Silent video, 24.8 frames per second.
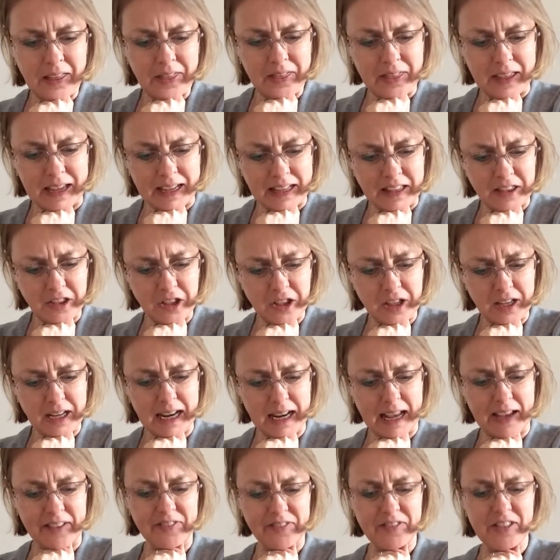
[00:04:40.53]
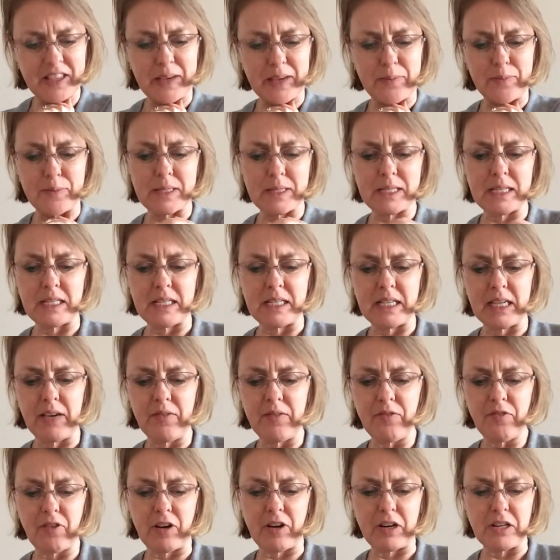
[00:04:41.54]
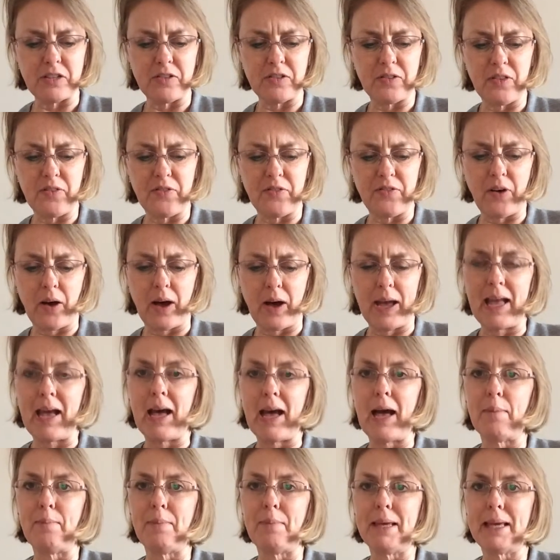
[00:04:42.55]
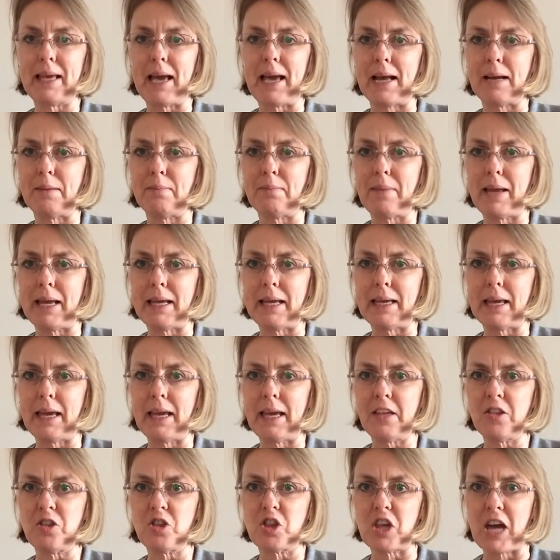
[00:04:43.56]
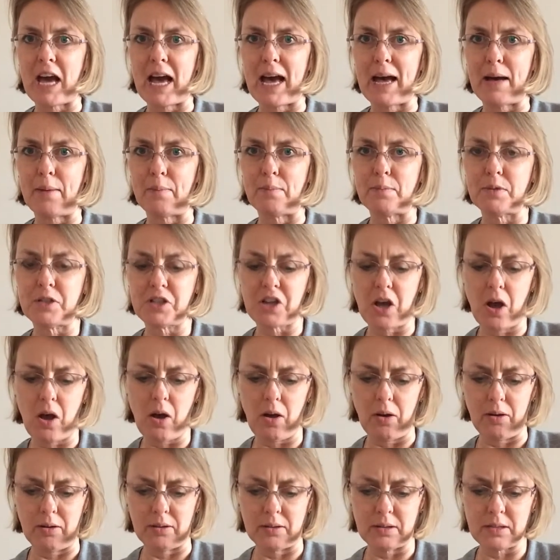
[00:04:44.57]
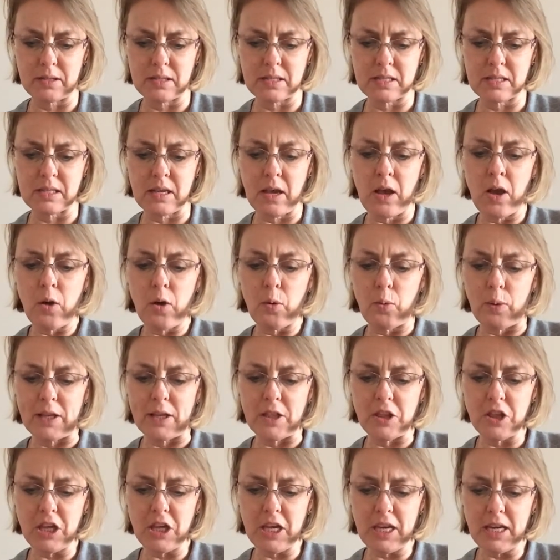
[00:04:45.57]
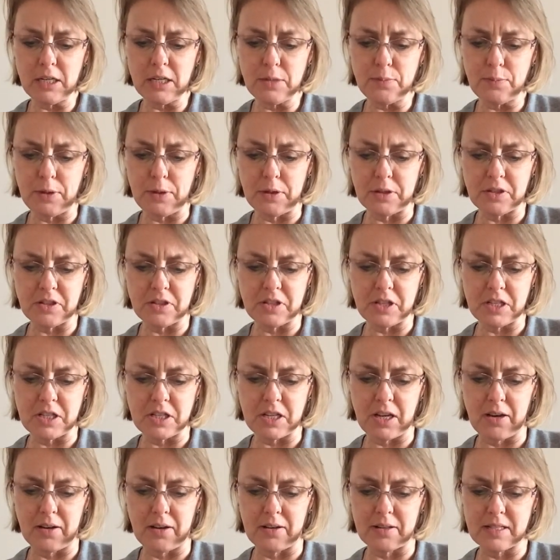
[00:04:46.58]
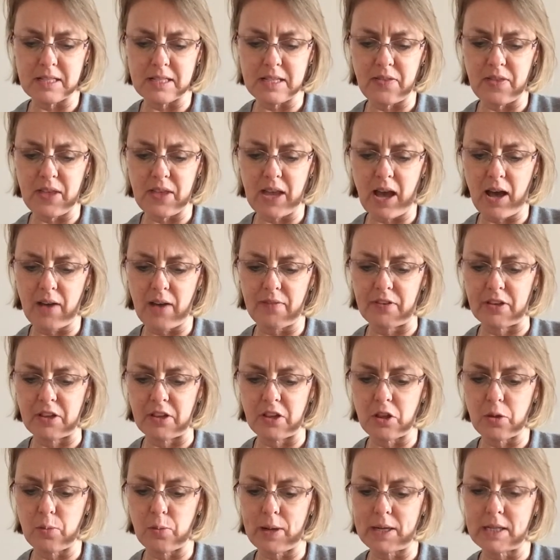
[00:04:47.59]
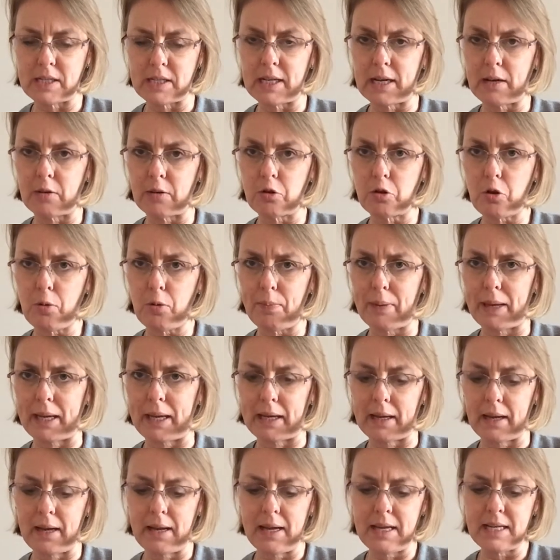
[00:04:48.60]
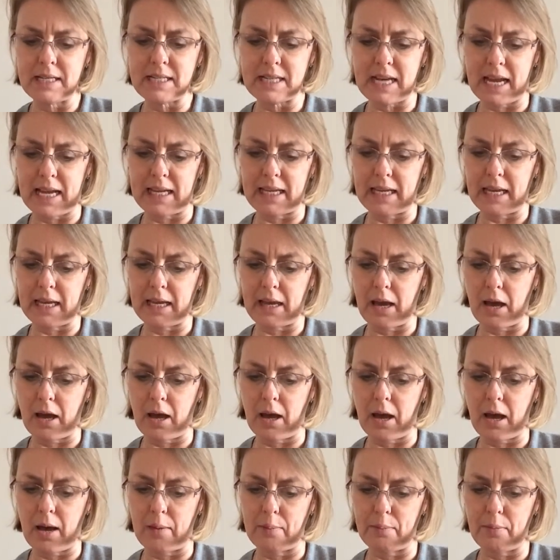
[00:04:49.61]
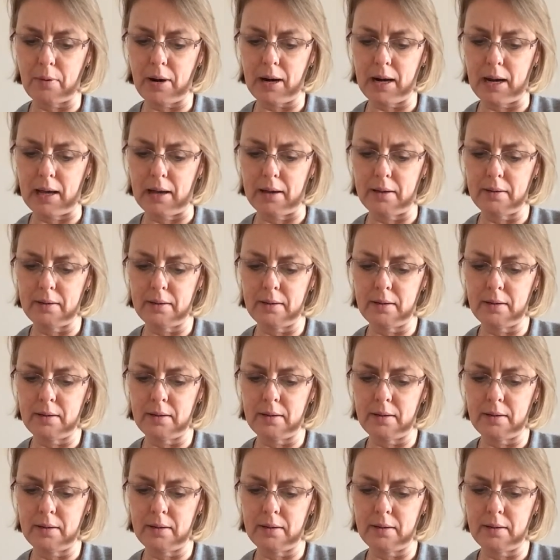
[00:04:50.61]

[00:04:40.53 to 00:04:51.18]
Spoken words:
Then she left him sitting in front of the fire and began making jam tarts. When she had put the tarts in the oven, she went out shopping, taking her umbrella.